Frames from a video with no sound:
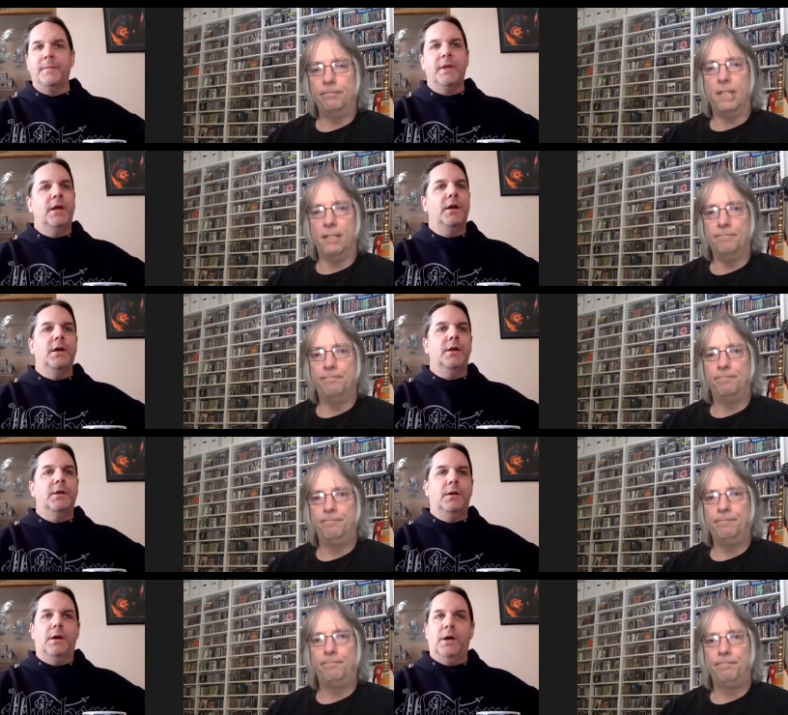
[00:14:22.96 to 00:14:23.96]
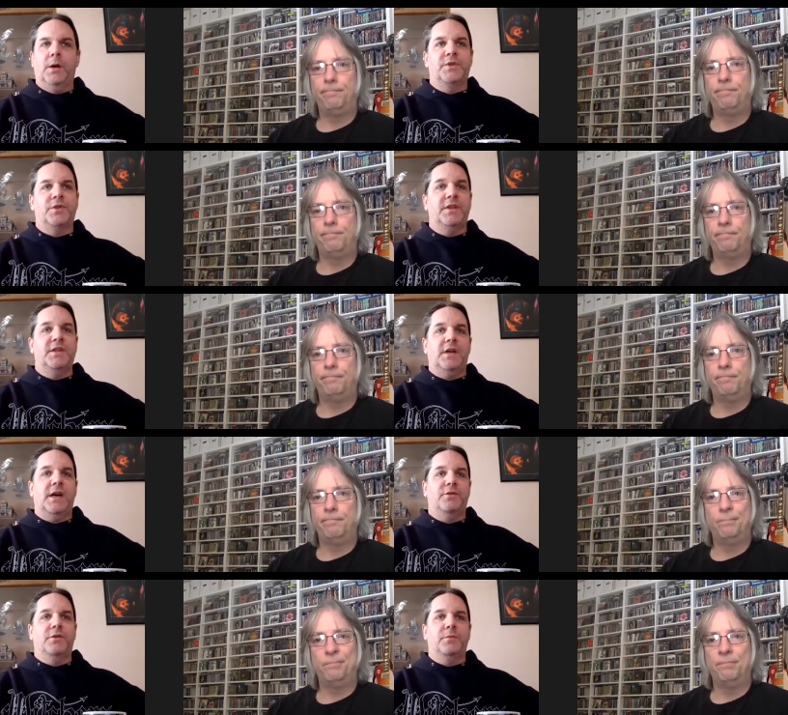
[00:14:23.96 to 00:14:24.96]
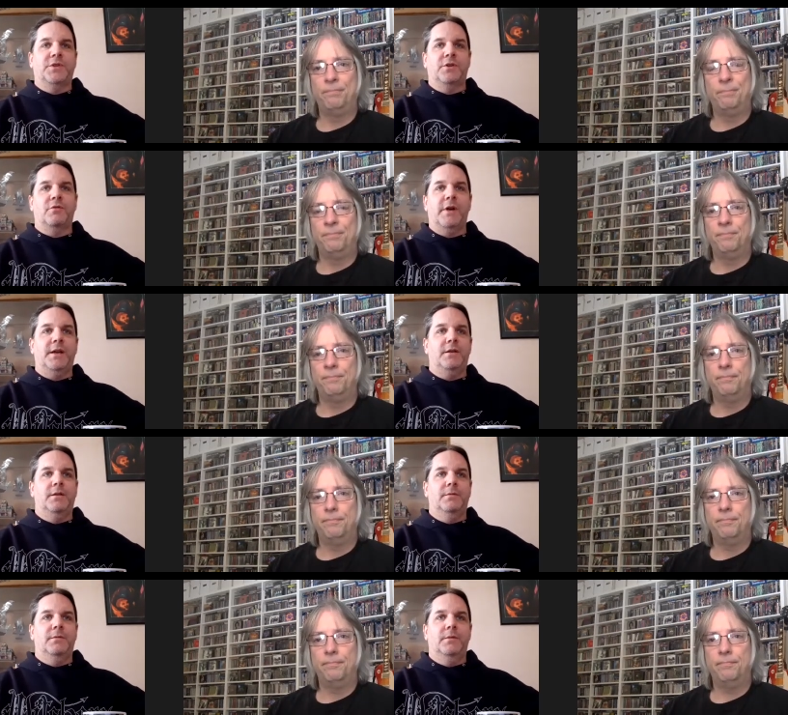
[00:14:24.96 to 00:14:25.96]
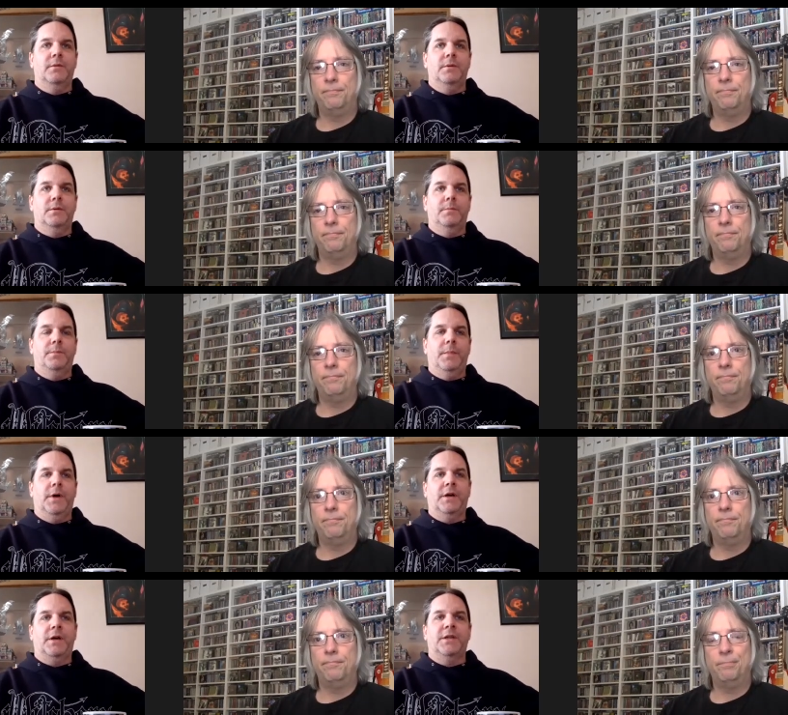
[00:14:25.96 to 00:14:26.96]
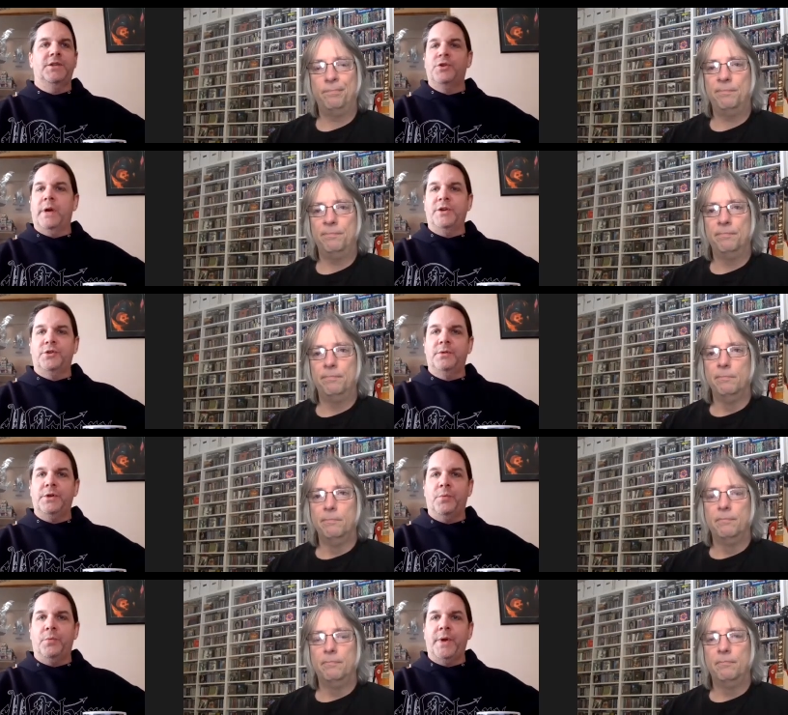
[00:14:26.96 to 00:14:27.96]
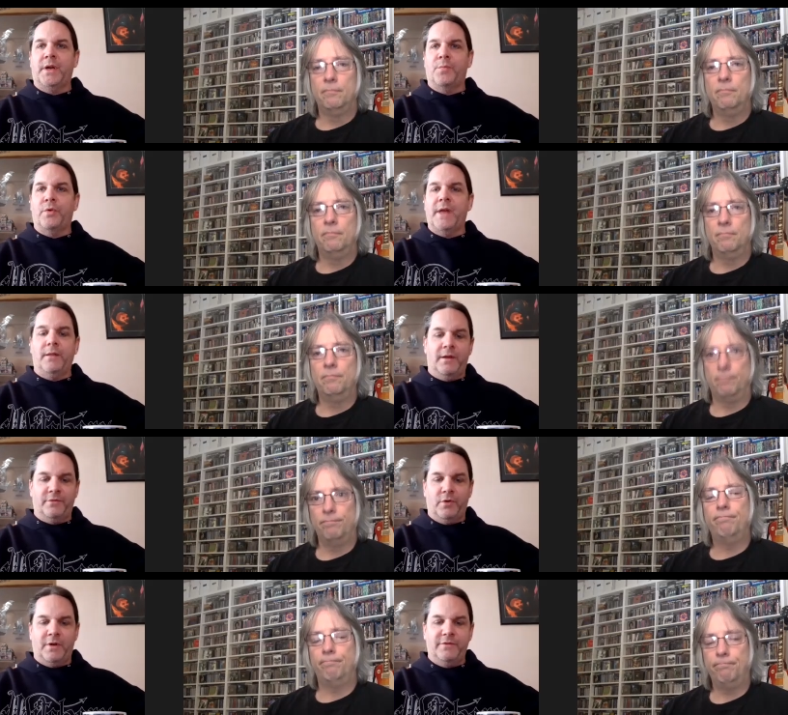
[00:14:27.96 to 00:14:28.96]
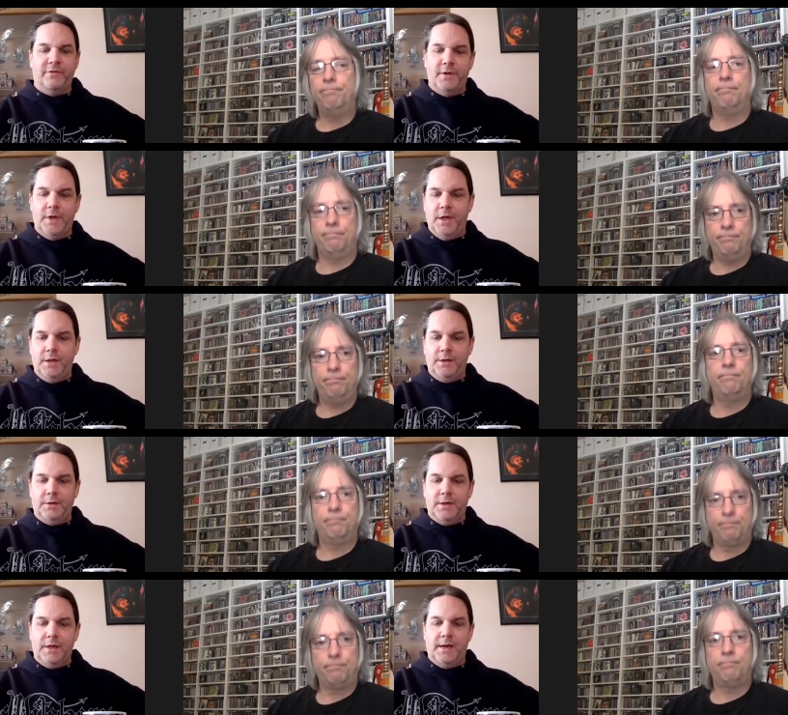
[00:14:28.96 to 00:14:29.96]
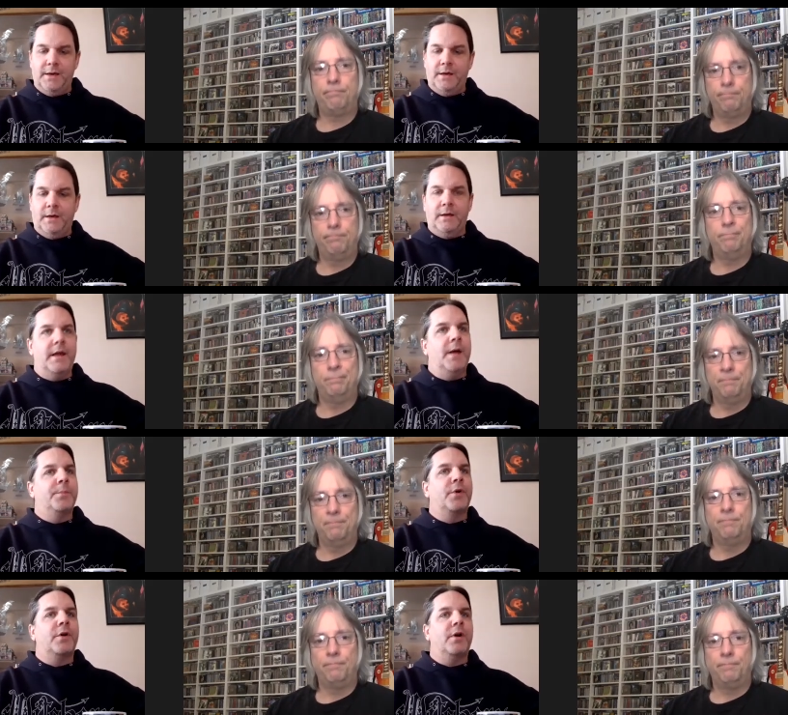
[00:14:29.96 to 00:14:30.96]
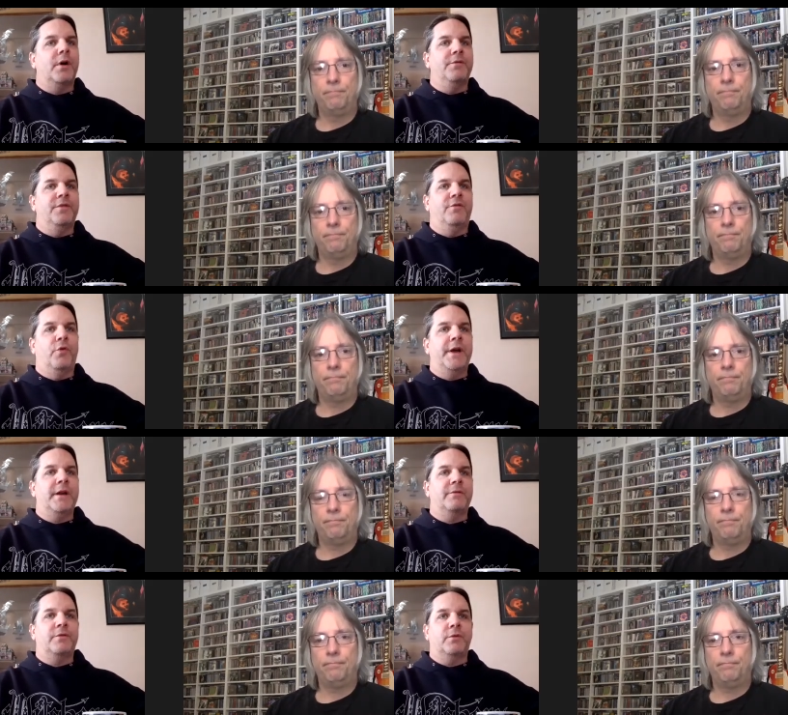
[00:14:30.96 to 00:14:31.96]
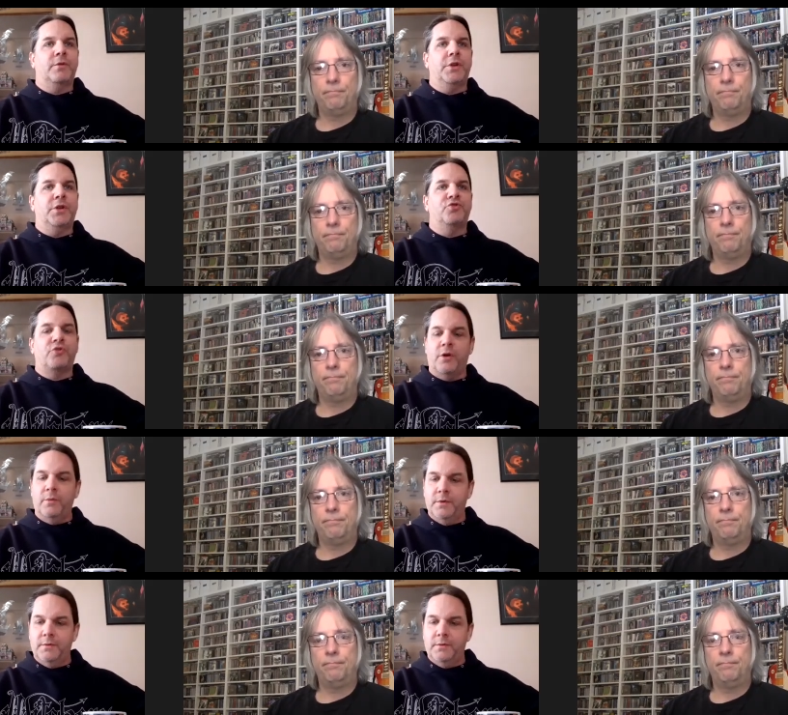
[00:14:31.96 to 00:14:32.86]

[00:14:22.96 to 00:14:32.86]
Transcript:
Speaker 1: Yeah. Um, so this I thought was a great uh, continuation. You know, pick up where that left off. You got uh, Emperor of the Void after a little intro,